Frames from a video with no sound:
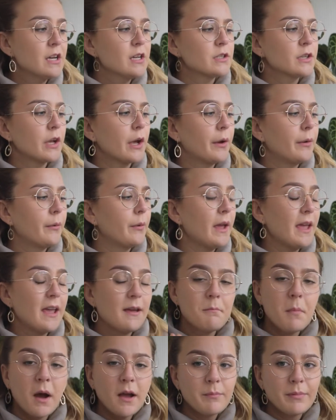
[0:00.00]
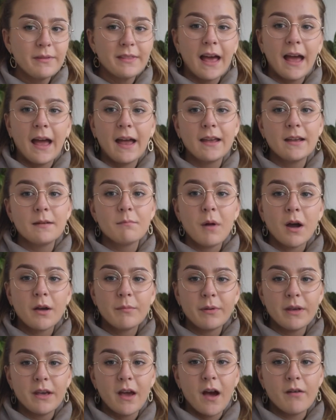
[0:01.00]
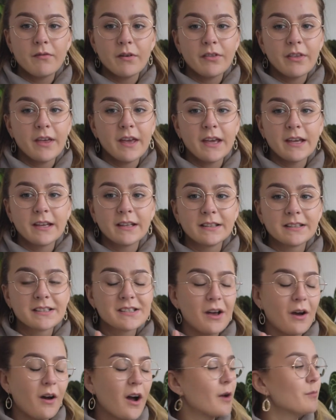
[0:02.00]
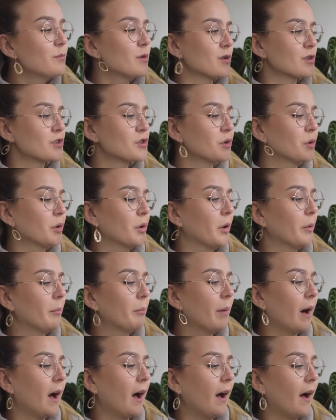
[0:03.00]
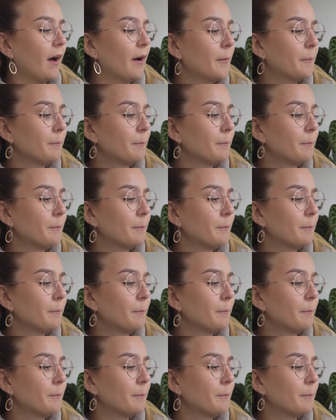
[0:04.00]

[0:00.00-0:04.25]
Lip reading: So it might be that, it might be other things, I'm not sure, but